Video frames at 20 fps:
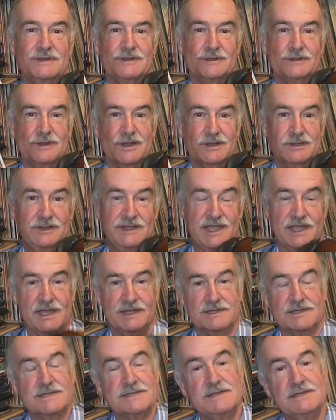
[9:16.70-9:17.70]
Luckily, I got
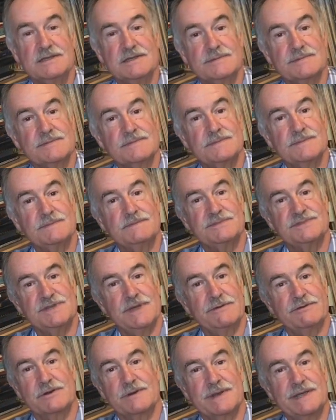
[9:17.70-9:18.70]
to see them
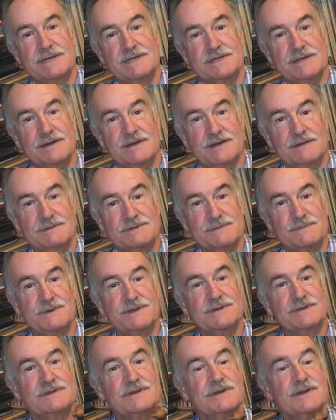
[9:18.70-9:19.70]
7 or 8 times.
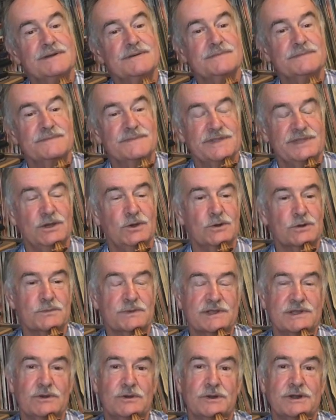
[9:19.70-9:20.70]
But the old
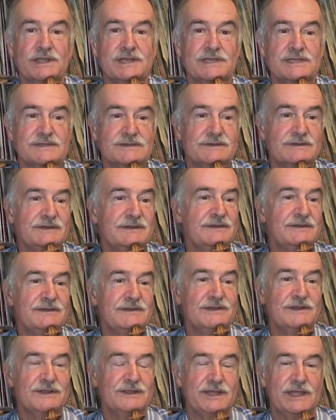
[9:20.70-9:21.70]
recordings,
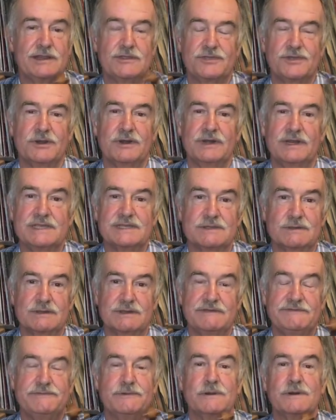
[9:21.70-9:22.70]
late 30s,
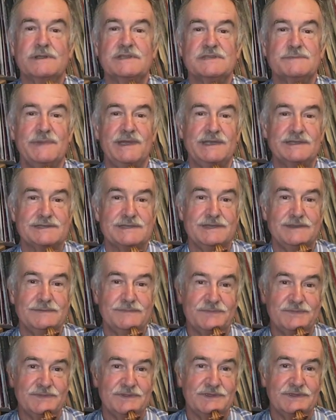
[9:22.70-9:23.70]
early 40s Basie,
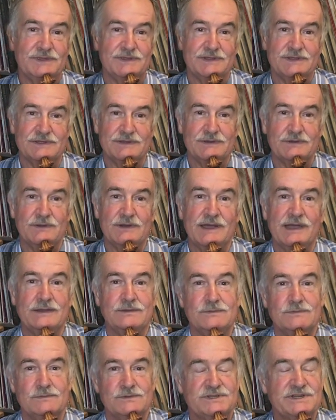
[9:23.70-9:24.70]
I
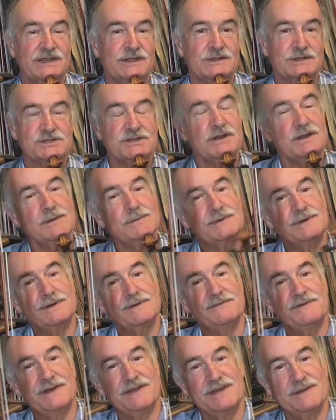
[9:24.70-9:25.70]
challenge anyone to
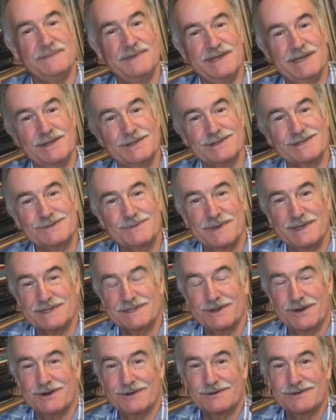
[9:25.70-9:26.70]
find a band that swings
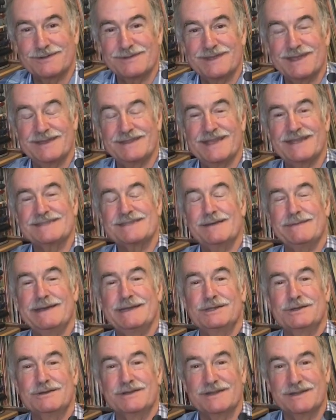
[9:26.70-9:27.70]
harder than that. That's how I
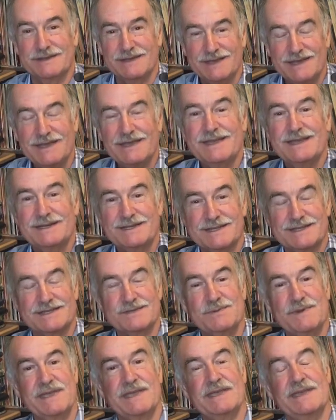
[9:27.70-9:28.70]
learned to
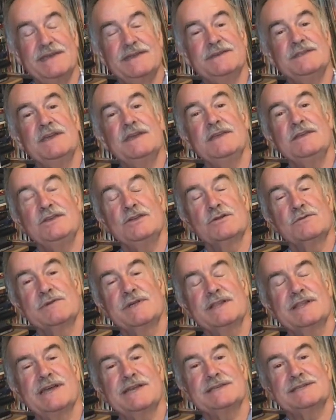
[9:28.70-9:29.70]
swing. And you
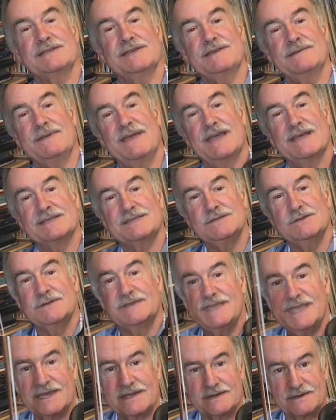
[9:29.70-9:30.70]
realize that as
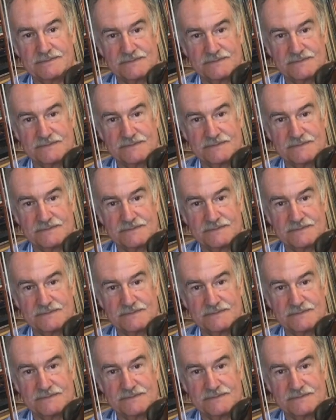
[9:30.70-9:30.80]
the